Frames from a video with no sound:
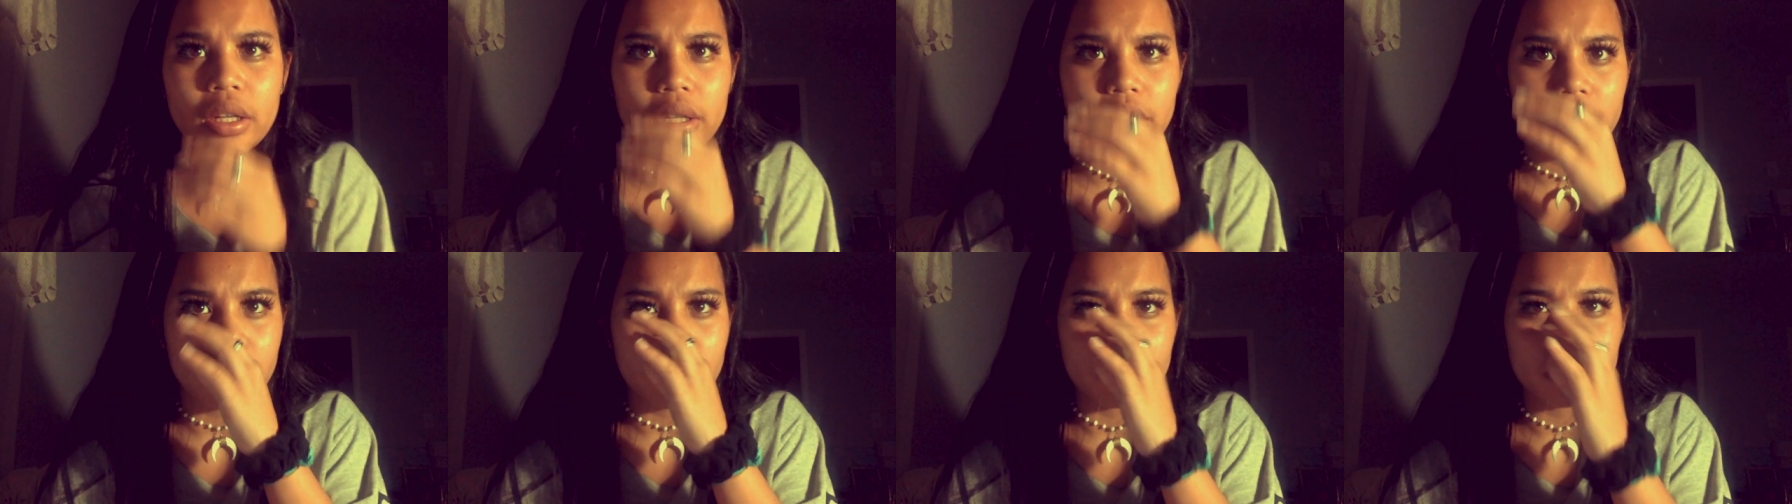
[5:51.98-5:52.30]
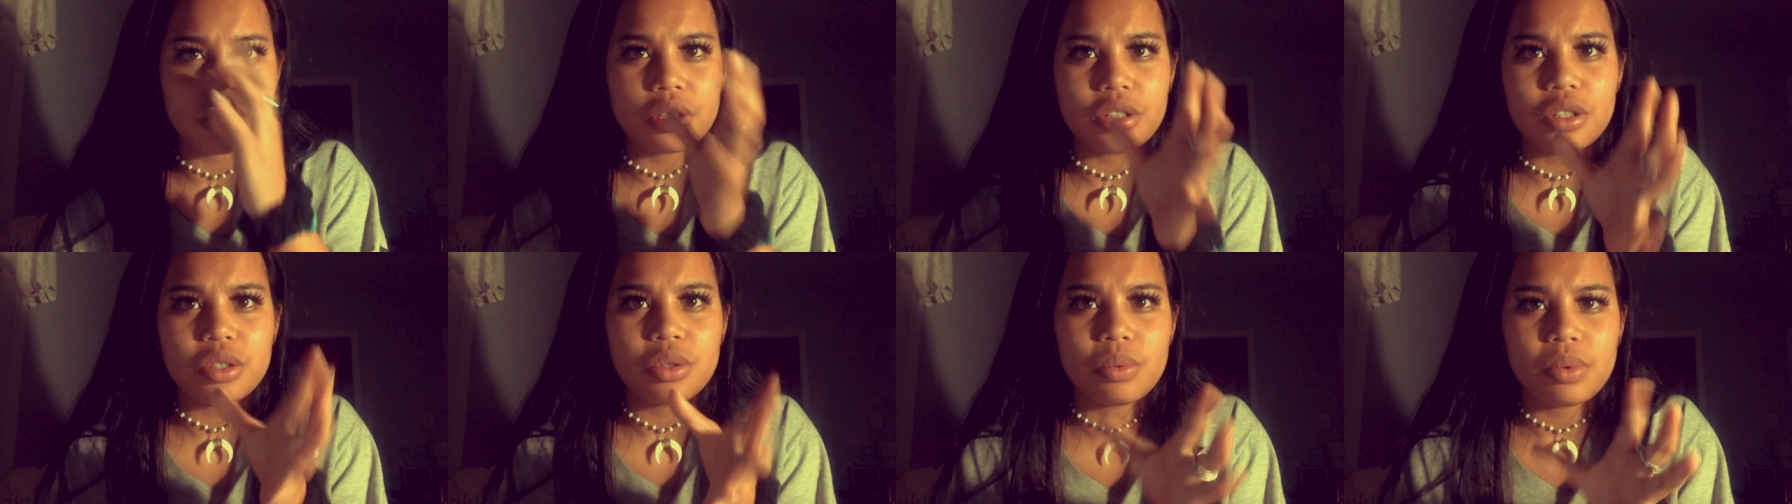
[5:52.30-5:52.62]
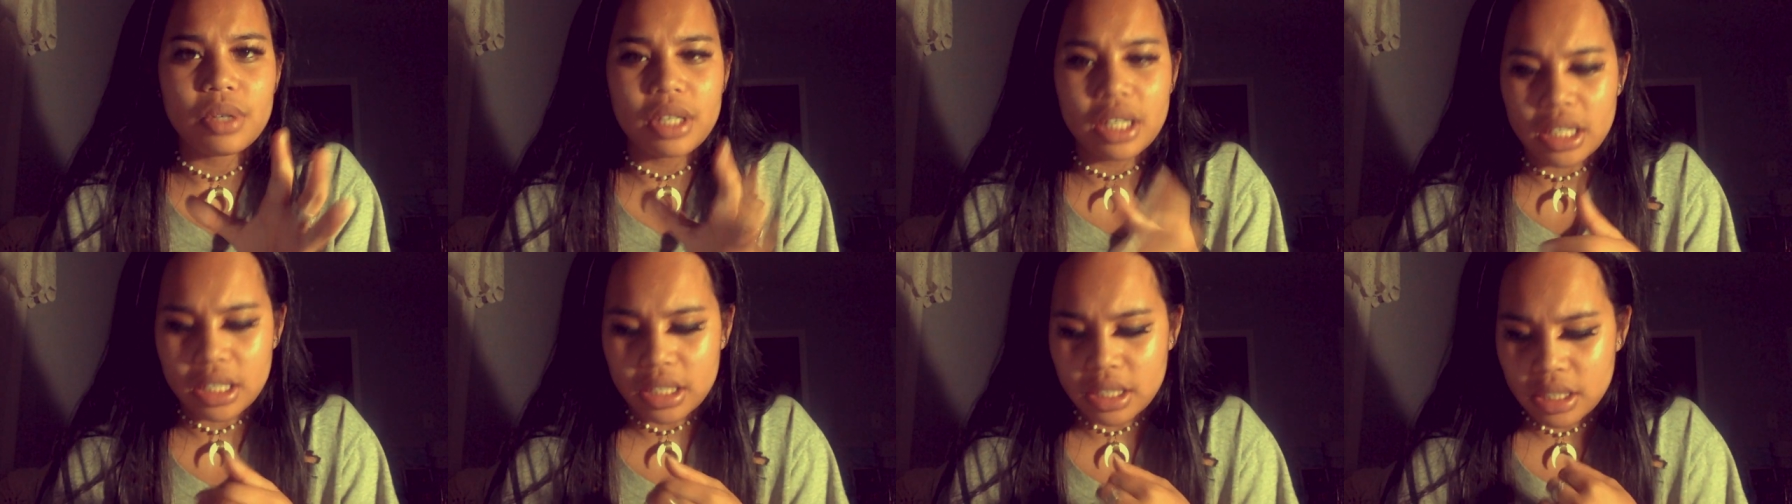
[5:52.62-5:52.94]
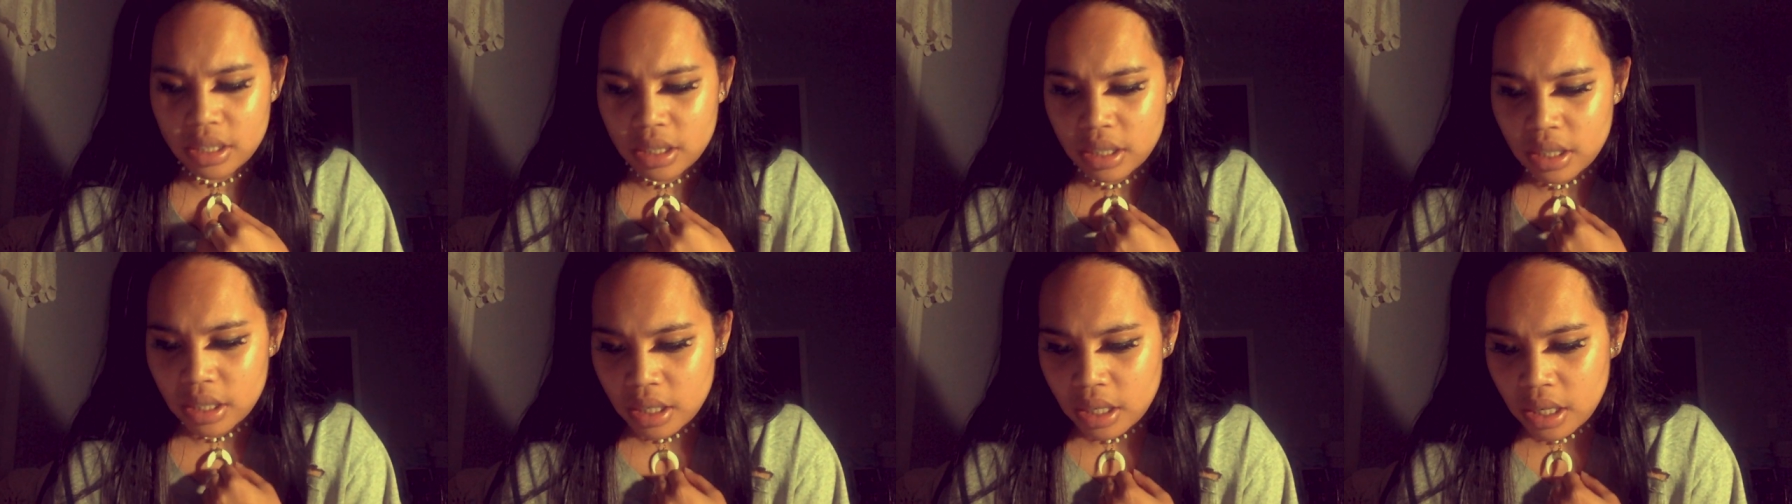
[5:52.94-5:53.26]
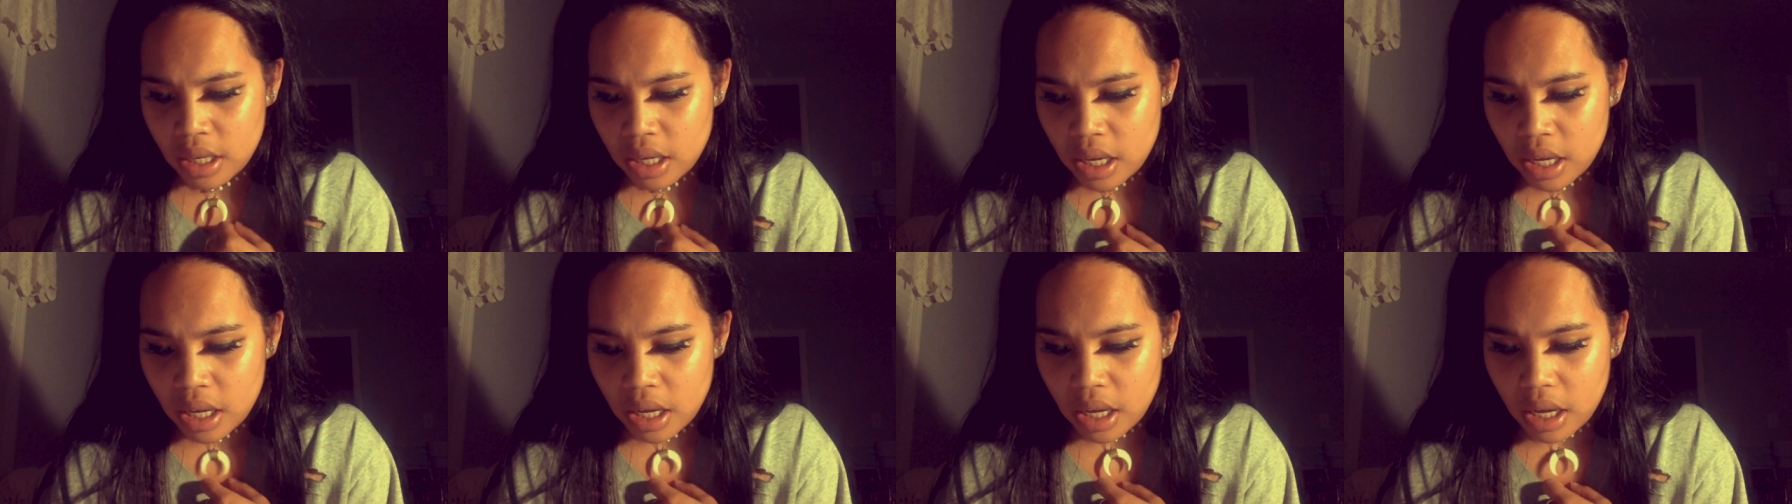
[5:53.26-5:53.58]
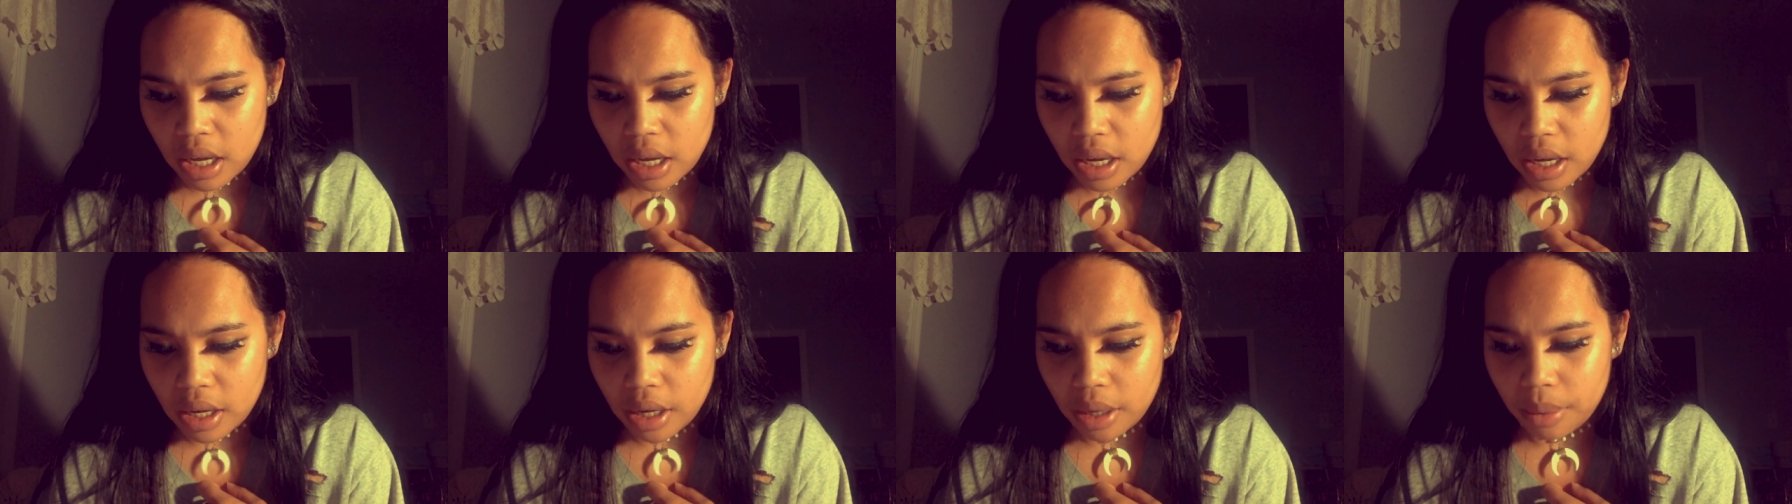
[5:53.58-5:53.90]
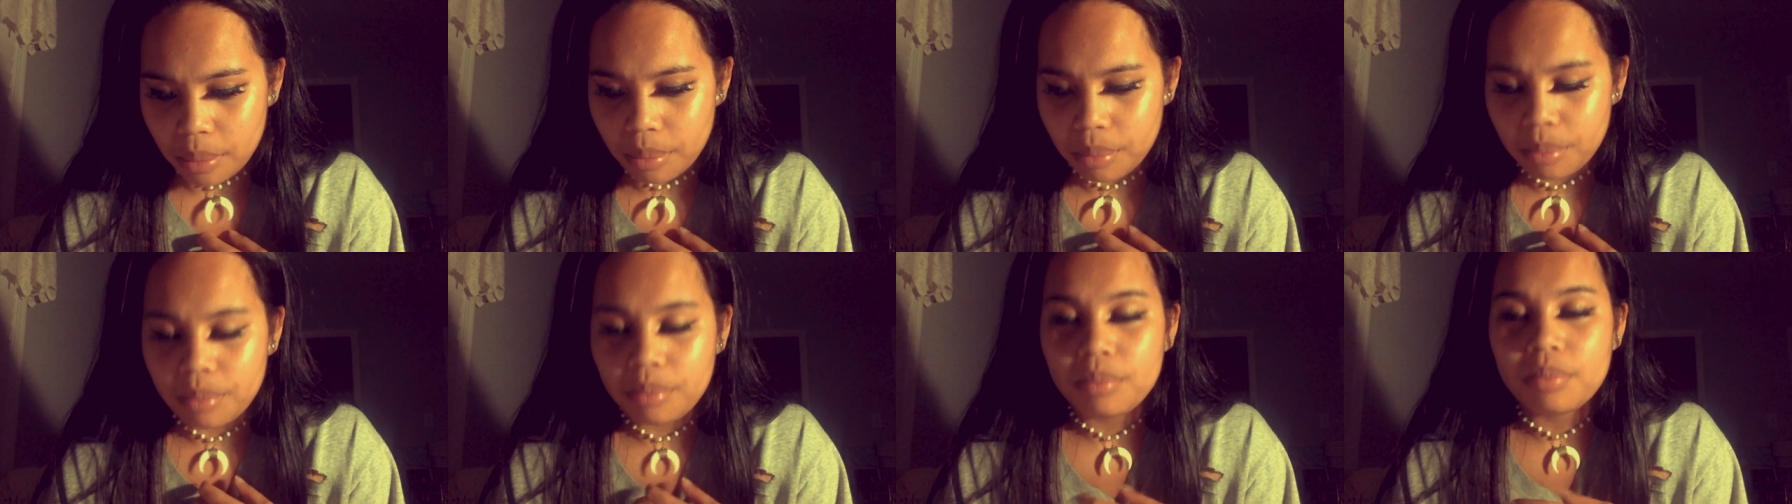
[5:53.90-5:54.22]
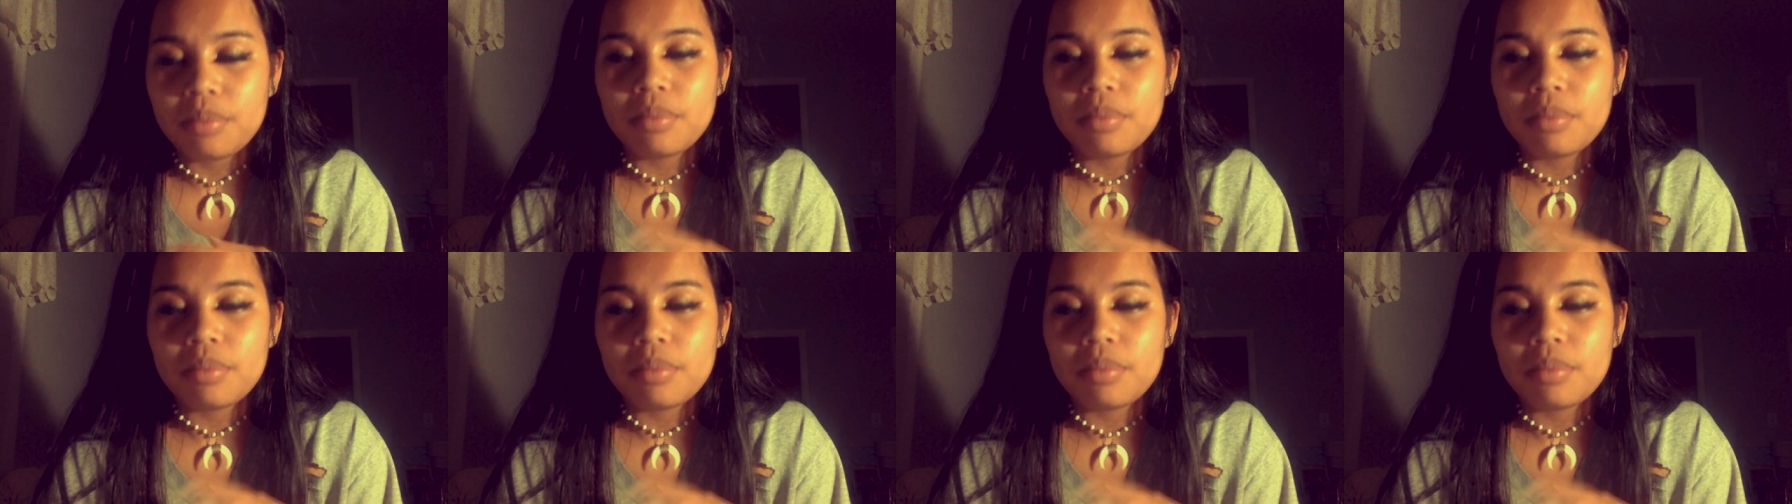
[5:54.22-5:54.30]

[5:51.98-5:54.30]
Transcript: close to two weeks. Um,